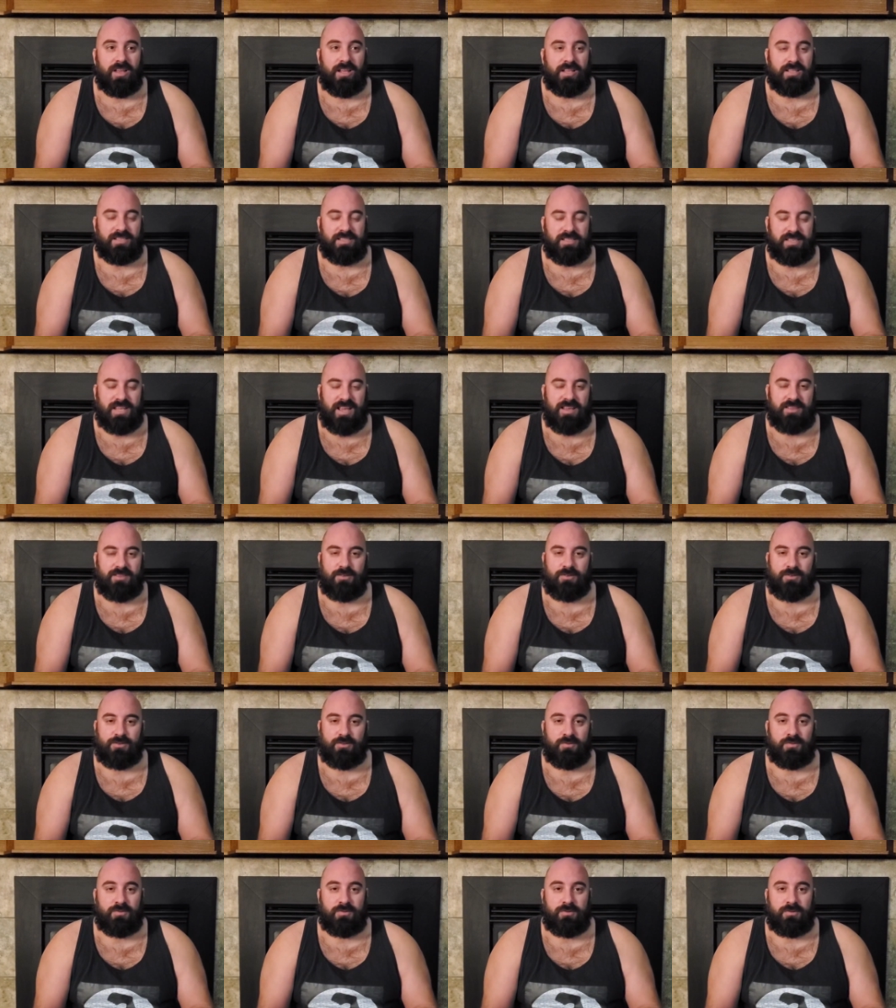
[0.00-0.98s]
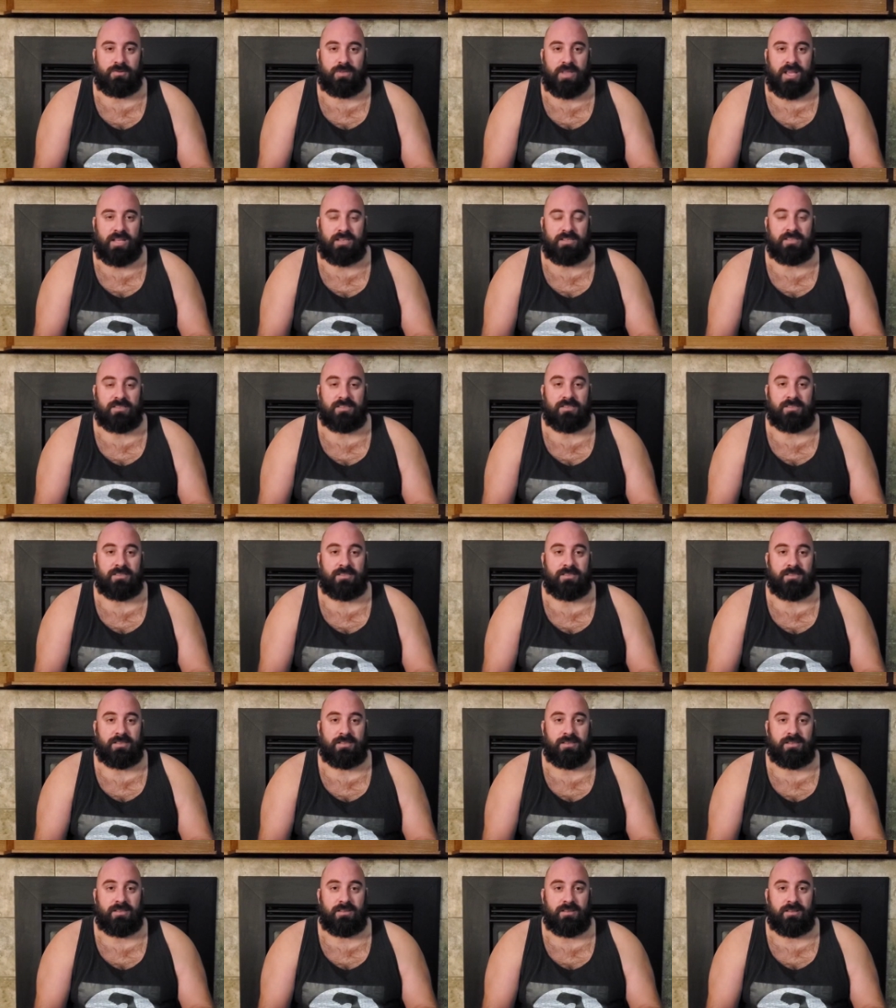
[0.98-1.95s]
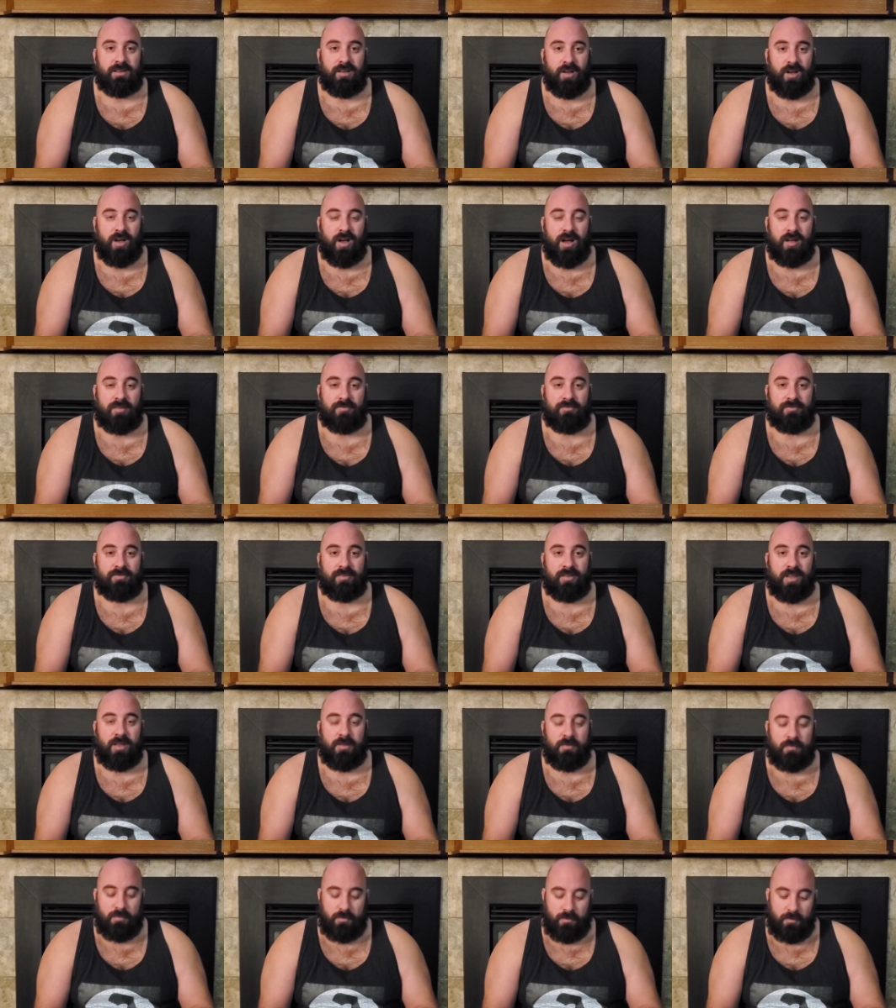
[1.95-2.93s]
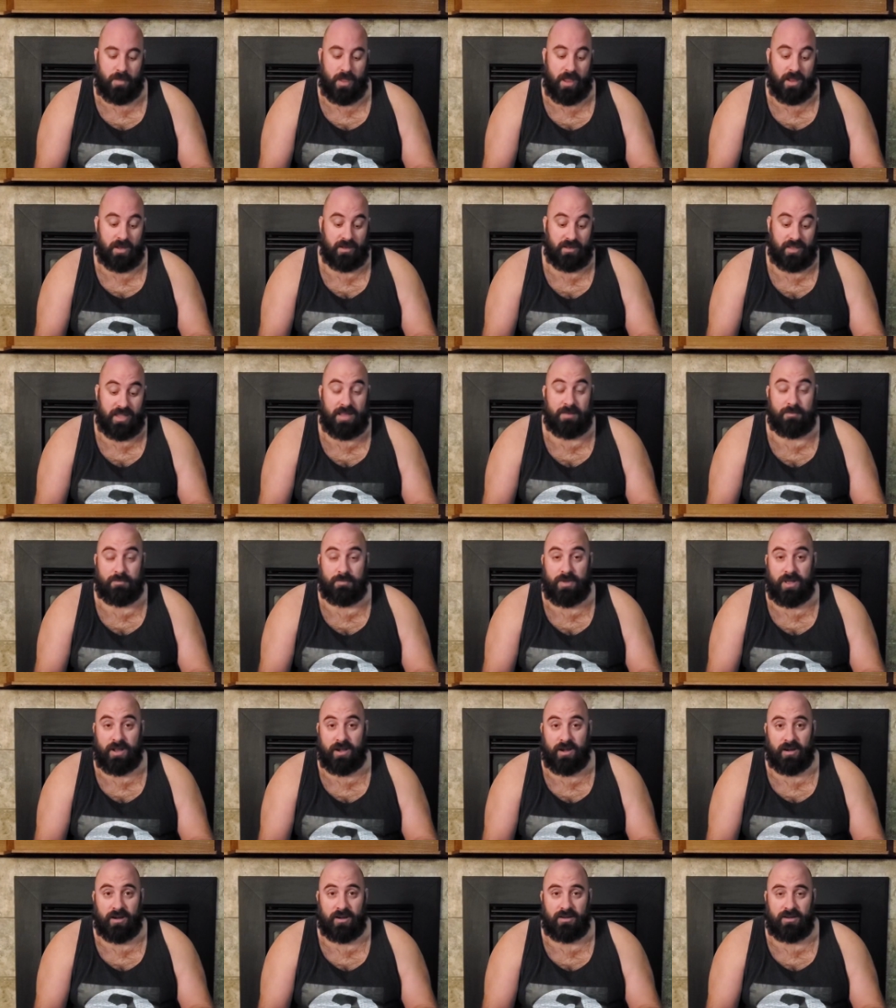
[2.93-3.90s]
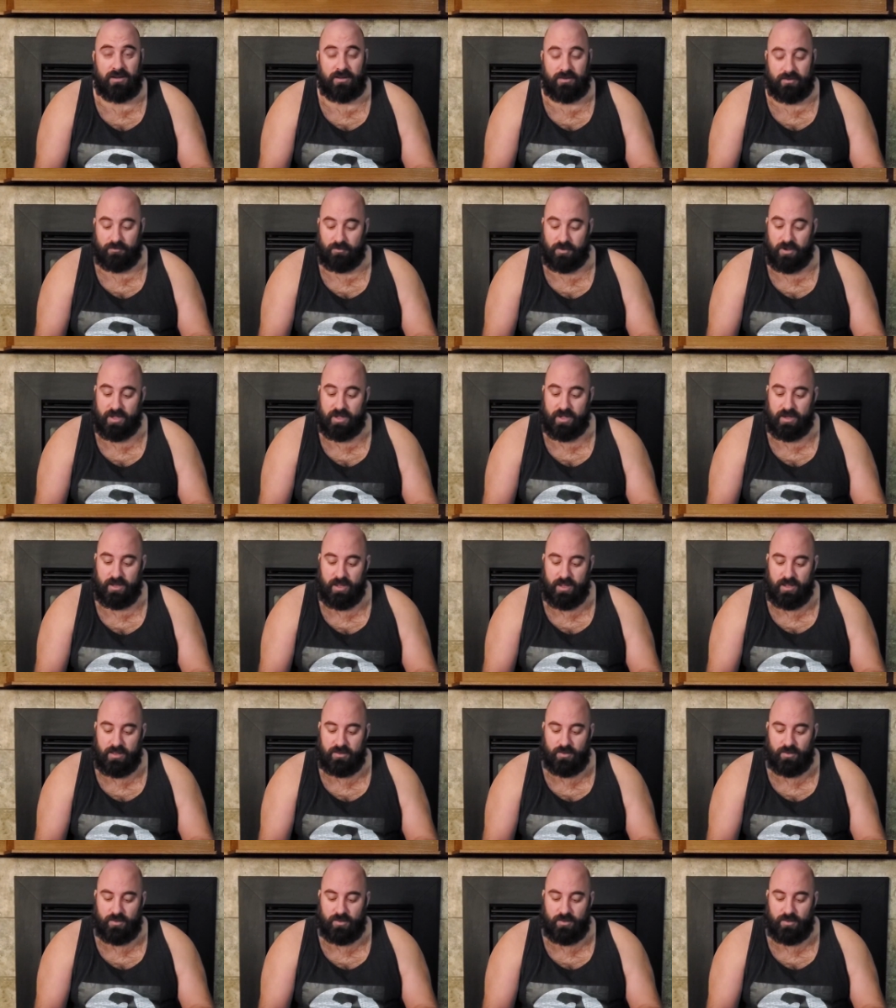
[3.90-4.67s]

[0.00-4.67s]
and sand those edges off and, and get better, right?